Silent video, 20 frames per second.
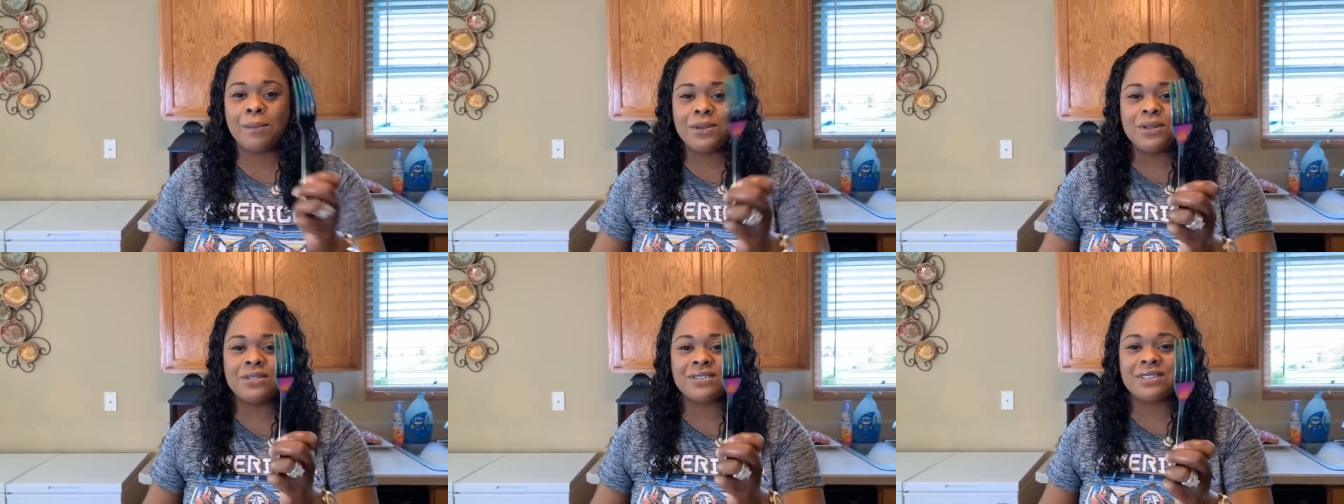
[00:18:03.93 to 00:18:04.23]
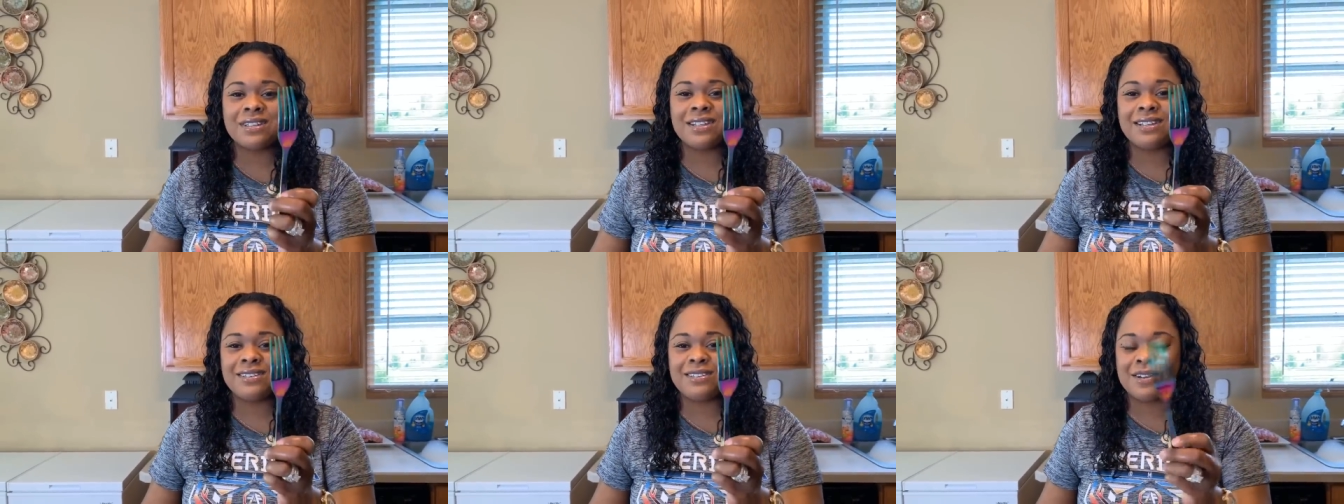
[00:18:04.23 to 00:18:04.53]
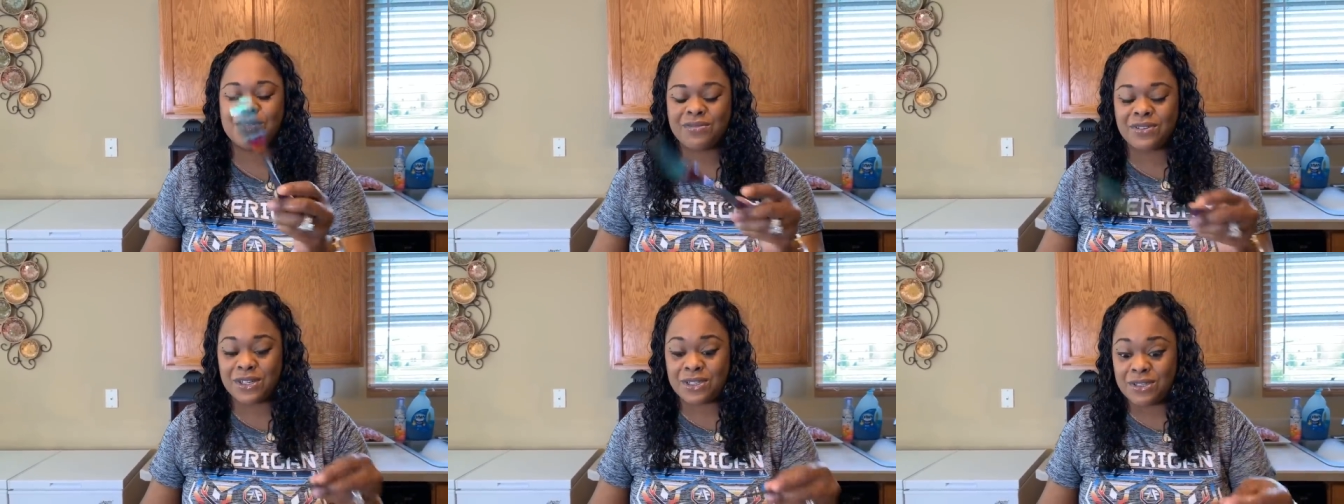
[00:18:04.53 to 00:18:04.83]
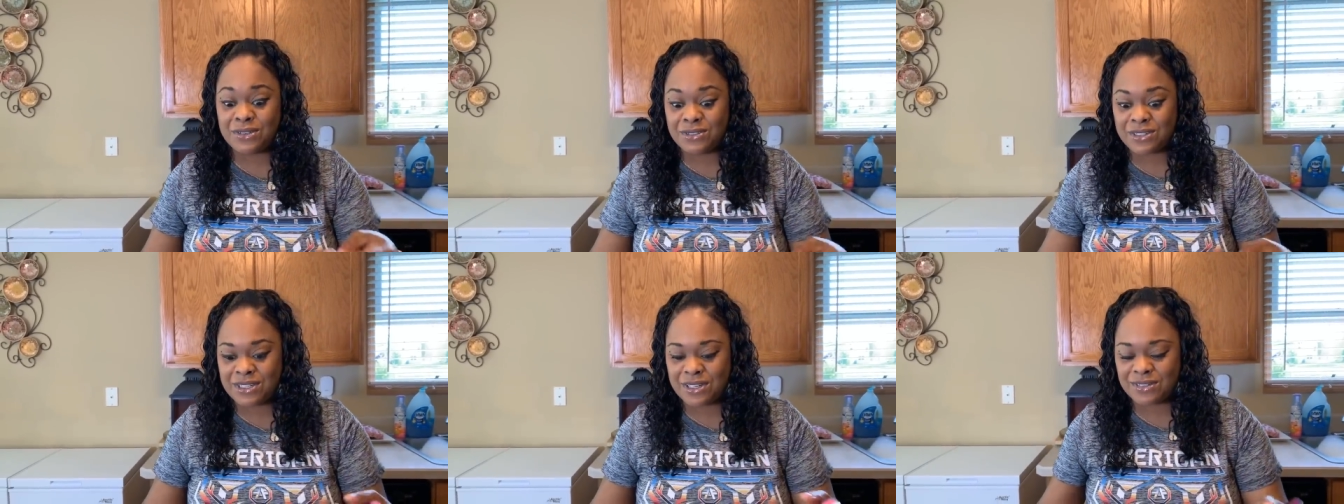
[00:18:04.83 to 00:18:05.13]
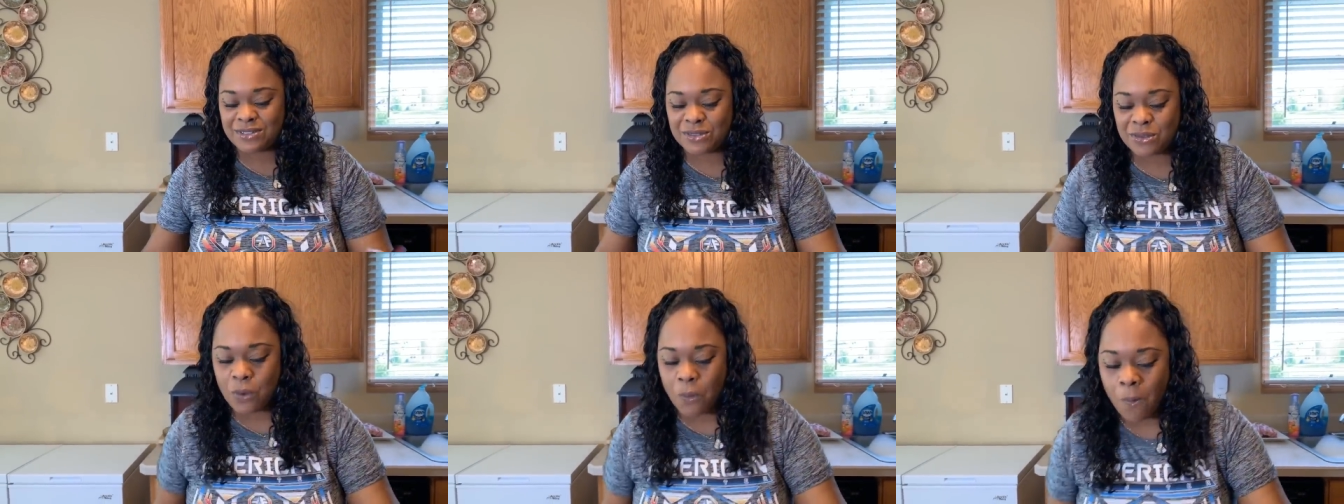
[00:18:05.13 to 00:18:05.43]
I'm using a different
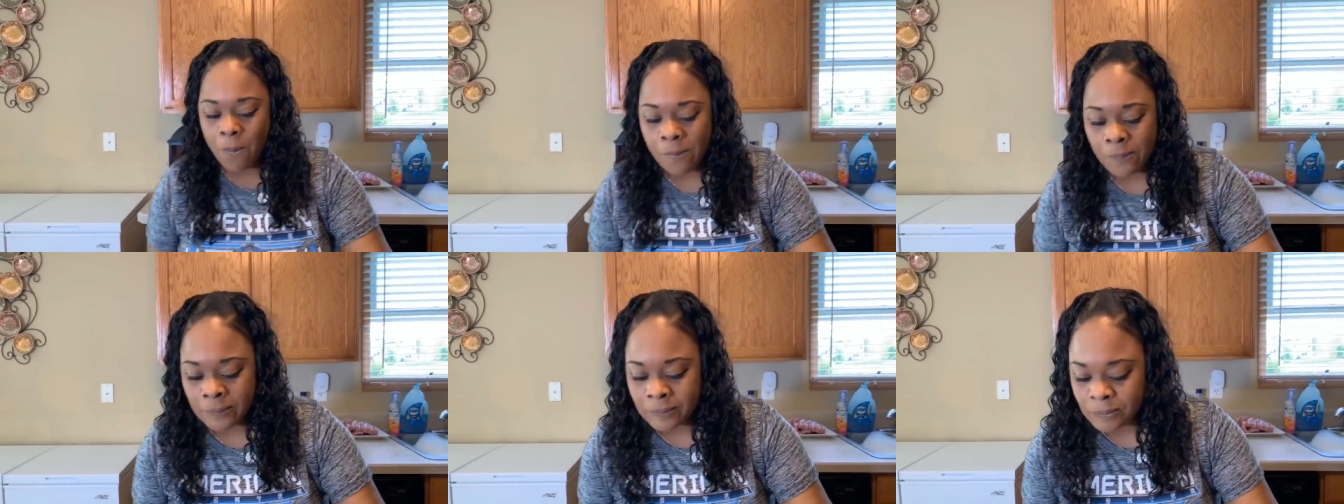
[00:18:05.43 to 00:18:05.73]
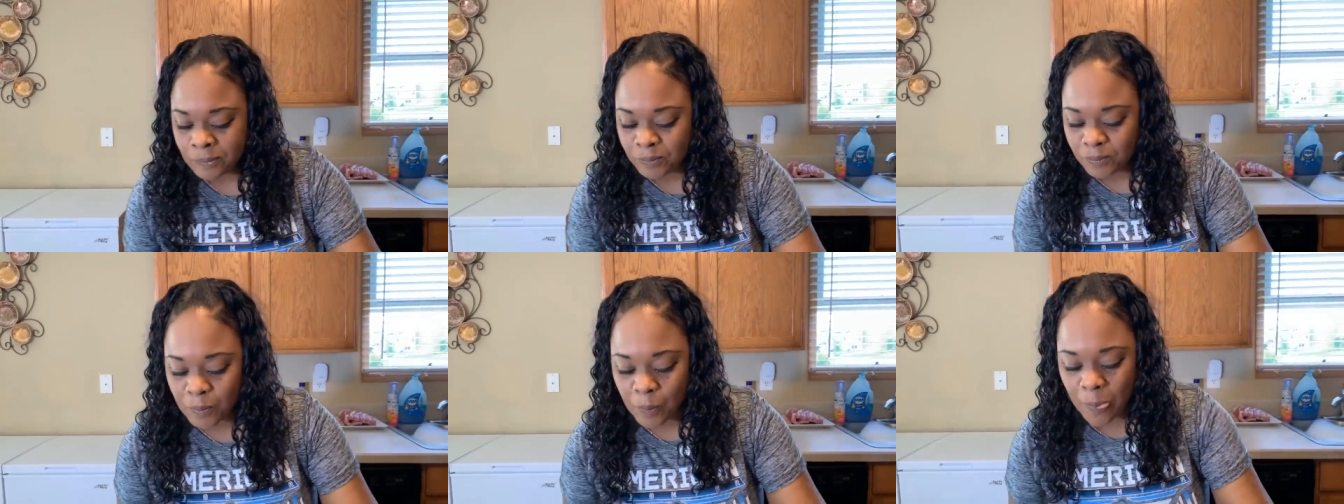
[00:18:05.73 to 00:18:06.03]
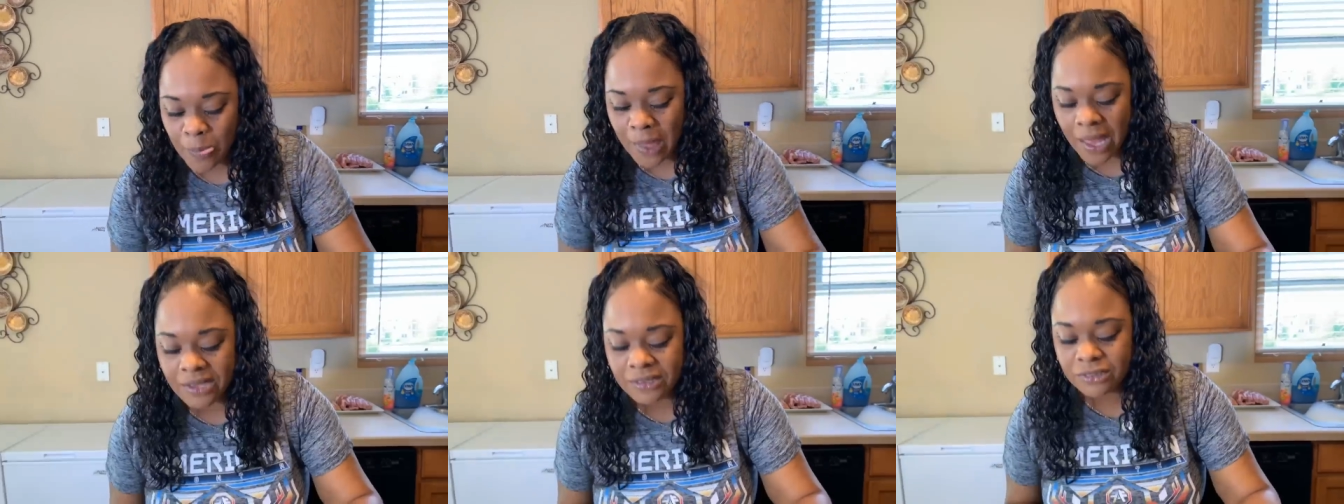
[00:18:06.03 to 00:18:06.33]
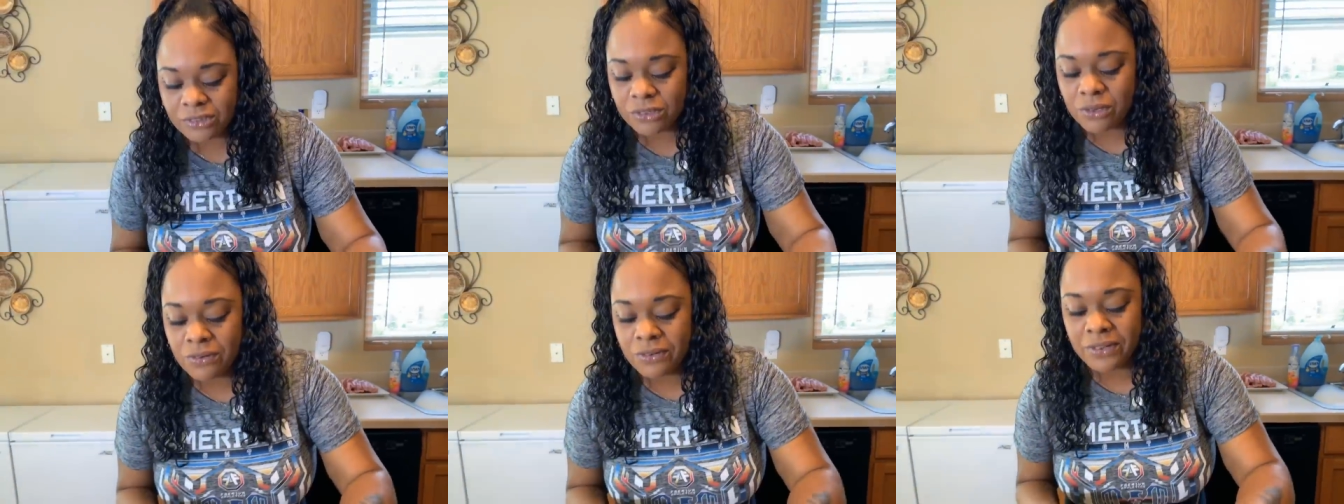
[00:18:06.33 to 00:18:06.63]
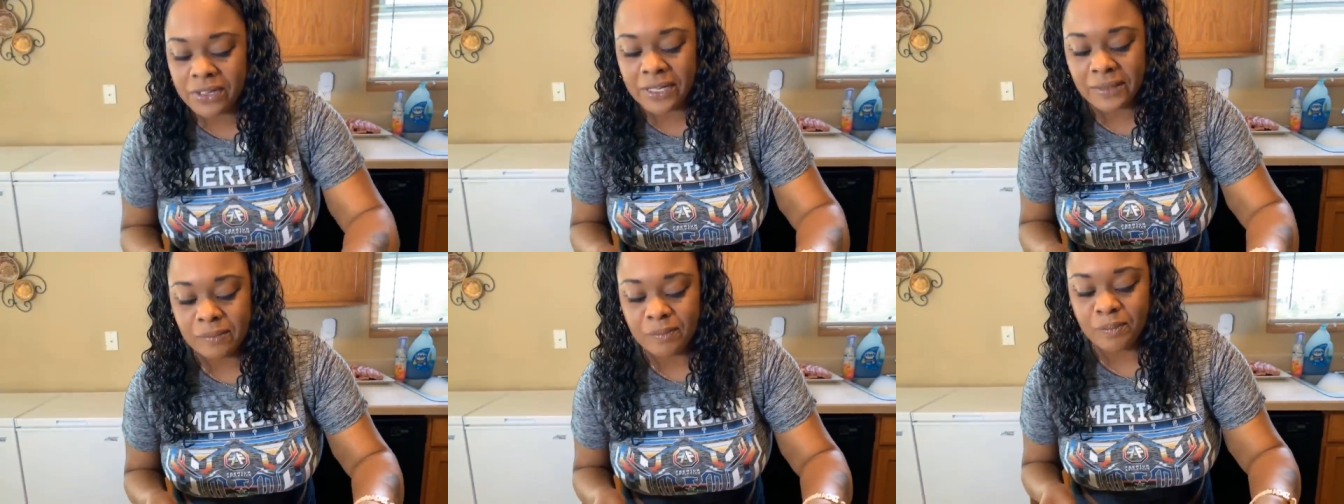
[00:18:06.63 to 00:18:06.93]
utensil. Mm, it's so
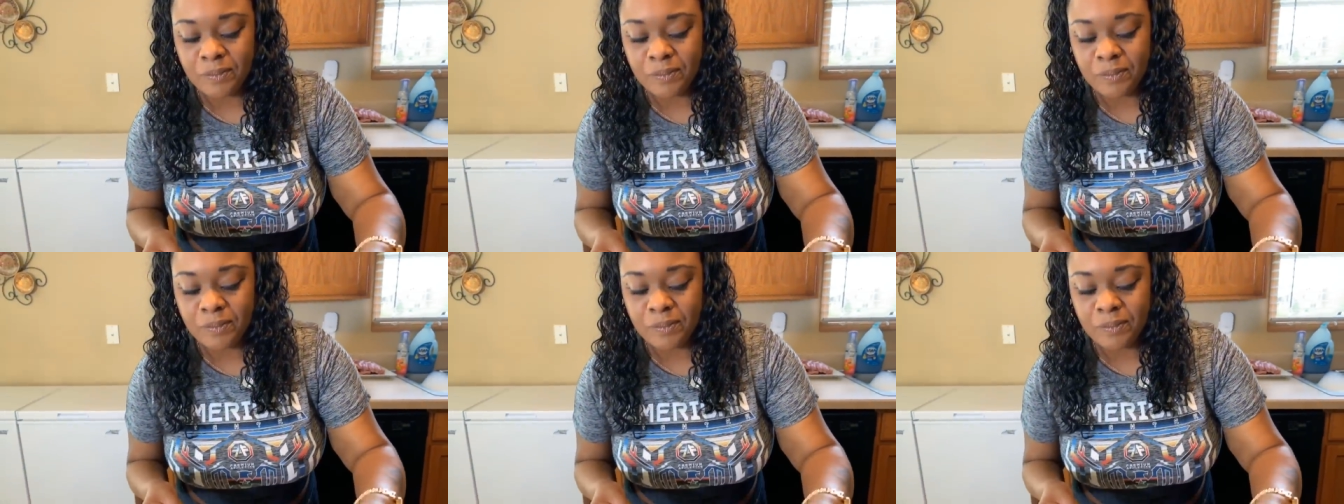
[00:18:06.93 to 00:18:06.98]
good.